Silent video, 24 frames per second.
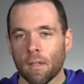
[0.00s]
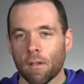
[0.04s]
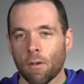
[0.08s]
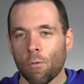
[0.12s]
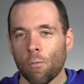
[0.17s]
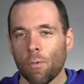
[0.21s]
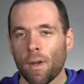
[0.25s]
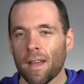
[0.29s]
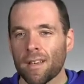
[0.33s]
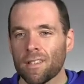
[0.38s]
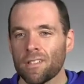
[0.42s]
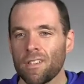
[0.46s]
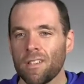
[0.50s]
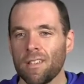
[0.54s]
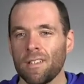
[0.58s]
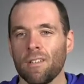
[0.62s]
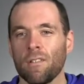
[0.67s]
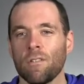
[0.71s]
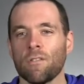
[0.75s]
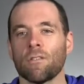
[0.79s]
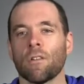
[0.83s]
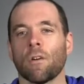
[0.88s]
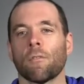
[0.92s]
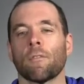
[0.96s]
we actually
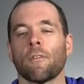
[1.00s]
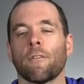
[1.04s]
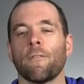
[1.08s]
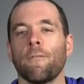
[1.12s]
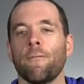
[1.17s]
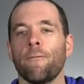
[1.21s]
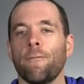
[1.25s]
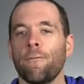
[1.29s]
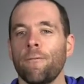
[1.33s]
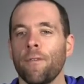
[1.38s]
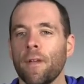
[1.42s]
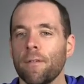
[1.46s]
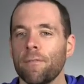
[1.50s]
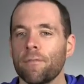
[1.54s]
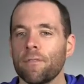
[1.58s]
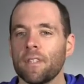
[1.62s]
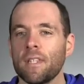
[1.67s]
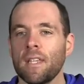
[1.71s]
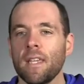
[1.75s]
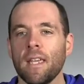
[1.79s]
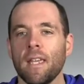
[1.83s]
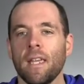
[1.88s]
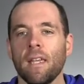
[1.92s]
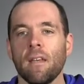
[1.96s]
use over
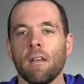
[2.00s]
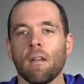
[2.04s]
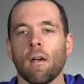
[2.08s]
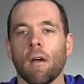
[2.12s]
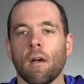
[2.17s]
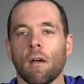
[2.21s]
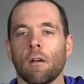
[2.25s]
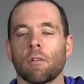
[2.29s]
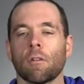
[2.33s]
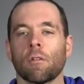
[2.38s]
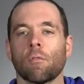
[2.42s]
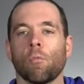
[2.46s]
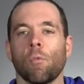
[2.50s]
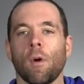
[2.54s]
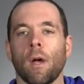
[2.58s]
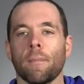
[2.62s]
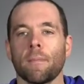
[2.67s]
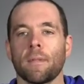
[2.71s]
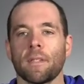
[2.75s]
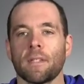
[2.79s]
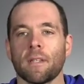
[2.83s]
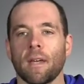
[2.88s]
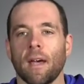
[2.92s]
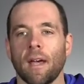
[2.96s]
1,500
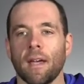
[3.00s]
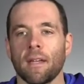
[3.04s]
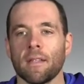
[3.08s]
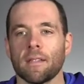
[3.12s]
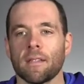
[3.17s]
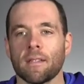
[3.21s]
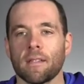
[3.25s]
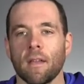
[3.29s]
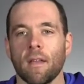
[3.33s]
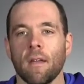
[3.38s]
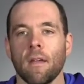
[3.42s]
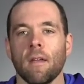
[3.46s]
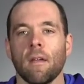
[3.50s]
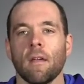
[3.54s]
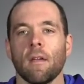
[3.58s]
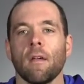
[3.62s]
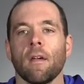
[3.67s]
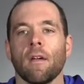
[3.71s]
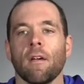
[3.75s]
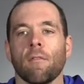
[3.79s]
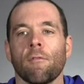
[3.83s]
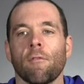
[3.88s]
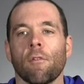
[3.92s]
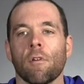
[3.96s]
websites
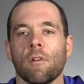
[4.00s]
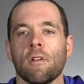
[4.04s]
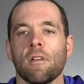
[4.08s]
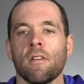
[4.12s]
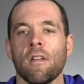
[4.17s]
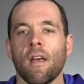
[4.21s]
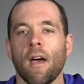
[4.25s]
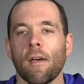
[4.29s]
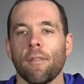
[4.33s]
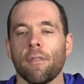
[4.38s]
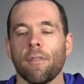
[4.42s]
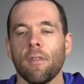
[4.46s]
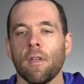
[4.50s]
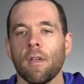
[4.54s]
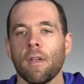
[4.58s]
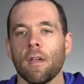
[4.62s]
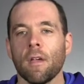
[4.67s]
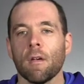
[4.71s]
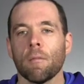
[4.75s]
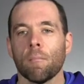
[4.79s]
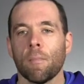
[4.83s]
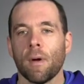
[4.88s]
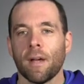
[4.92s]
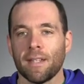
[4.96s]
for
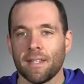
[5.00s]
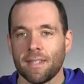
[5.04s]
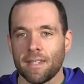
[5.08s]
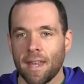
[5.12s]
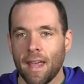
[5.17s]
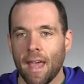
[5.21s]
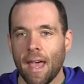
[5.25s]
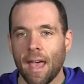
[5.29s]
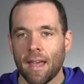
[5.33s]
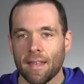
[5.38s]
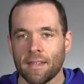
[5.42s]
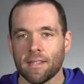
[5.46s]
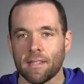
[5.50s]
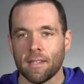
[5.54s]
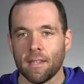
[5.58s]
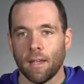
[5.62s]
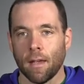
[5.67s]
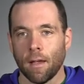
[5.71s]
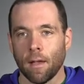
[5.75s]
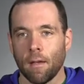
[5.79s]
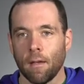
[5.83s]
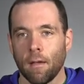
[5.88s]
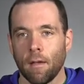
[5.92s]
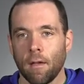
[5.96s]
nothing but
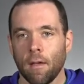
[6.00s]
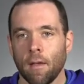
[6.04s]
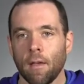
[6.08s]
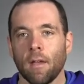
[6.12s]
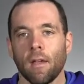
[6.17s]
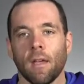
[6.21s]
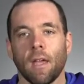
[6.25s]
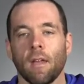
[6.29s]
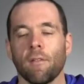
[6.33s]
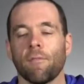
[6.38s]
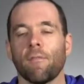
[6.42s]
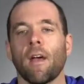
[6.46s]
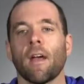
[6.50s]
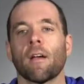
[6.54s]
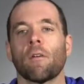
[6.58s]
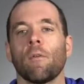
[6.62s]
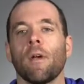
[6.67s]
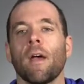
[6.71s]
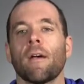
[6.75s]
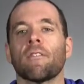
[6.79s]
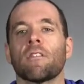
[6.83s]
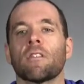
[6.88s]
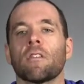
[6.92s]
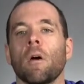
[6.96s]
testing. In fact, we
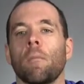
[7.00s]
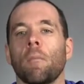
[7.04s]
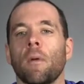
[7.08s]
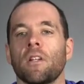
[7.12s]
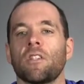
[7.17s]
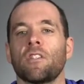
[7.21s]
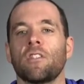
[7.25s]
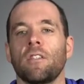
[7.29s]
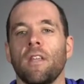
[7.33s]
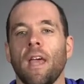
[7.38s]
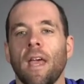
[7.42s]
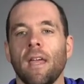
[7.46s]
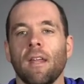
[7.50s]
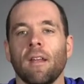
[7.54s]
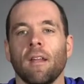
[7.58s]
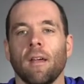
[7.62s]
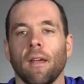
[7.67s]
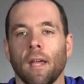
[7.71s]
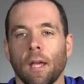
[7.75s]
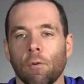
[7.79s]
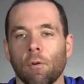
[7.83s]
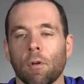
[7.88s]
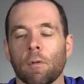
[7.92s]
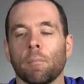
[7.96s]
have so much
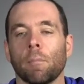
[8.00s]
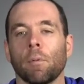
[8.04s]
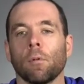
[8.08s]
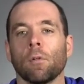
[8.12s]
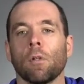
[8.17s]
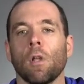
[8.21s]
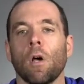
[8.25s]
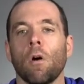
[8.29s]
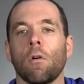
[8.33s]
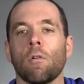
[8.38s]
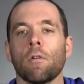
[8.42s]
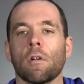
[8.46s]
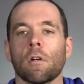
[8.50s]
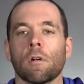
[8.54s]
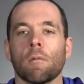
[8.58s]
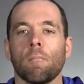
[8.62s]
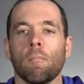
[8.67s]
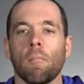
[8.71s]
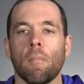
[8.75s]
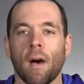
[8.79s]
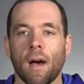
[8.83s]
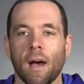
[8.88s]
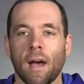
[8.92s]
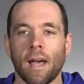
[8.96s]
data, it would blow your
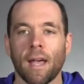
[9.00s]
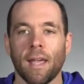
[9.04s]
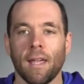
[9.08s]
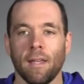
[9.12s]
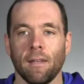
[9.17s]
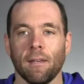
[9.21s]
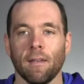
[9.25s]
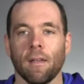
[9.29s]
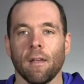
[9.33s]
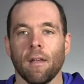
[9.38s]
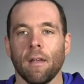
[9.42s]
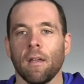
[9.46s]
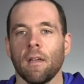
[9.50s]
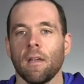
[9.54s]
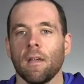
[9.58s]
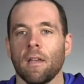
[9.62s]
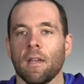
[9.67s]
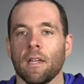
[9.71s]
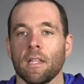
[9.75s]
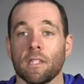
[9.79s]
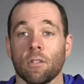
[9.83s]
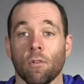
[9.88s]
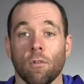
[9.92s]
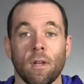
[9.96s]
mind.
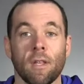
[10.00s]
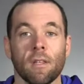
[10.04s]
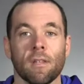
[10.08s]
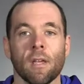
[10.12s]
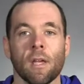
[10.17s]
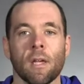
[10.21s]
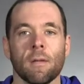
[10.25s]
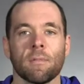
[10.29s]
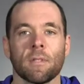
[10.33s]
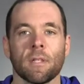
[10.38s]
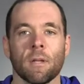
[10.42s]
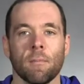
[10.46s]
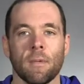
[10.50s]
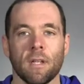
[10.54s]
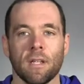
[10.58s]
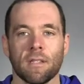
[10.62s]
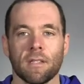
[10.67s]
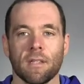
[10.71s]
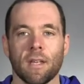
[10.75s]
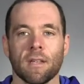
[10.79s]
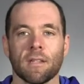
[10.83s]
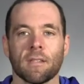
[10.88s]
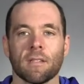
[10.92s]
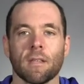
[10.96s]
So anytime somebody
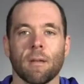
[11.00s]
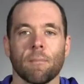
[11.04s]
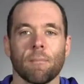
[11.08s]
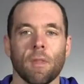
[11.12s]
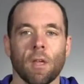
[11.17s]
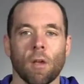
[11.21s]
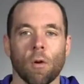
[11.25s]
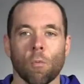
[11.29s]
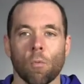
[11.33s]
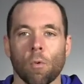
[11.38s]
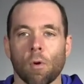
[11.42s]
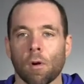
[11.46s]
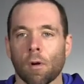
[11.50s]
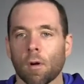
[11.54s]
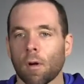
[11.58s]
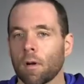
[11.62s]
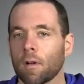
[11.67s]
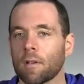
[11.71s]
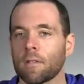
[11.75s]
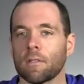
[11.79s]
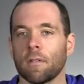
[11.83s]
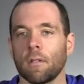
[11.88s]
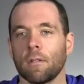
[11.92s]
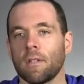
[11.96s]
says something
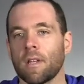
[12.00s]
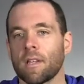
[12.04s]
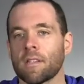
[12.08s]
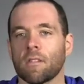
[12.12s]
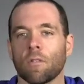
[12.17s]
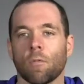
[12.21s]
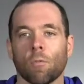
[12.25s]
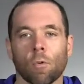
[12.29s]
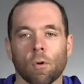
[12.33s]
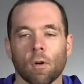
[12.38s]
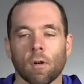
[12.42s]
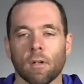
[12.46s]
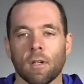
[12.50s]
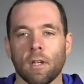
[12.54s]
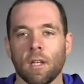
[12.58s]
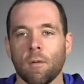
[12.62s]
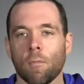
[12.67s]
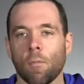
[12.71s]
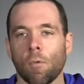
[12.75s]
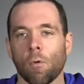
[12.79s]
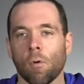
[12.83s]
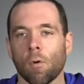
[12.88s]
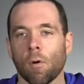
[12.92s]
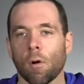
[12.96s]
works or doesn't work
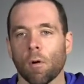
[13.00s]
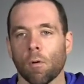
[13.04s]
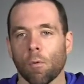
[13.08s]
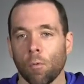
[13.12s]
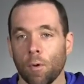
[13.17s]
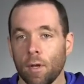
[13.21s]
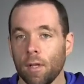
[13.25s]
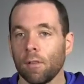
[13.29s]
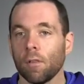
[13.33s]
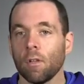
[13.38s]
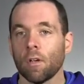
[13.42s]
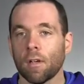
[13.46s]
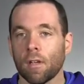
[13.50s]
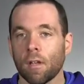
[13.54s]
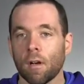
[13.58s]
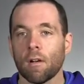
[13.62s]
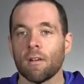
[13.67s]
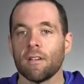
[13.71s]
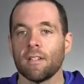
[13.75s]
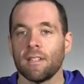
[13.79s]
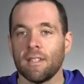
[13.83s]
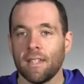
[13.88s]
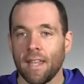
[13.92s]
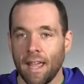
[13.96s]
anymore, we look at
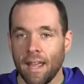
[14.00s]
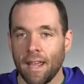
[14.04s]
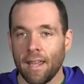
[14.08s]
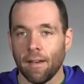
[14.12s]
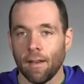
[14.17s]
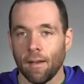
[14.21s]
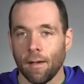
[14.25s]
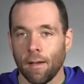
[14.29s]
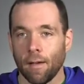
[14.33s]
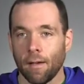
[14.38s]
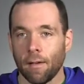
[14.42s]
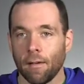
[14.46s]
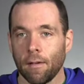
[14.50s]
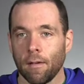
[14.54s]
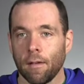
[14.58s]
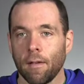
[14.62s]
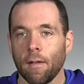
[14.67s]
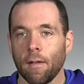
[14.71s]
our data